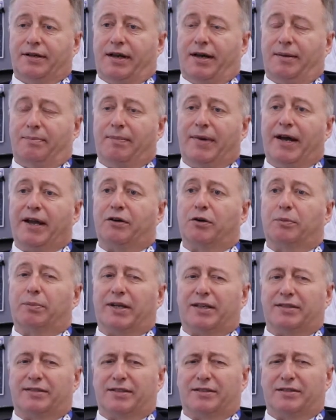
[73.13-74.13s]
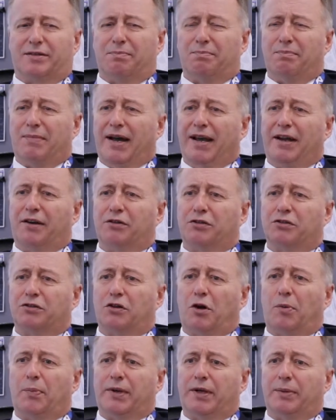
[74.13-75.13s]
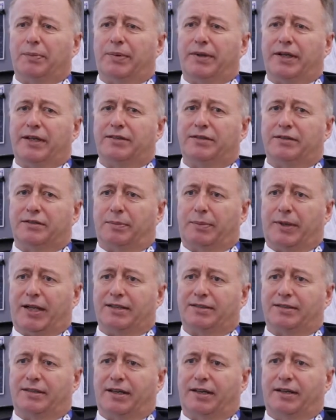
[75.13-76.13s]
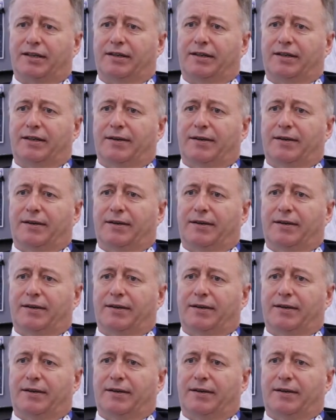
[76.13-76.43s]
And microplastics are microscopic pieces of plastic.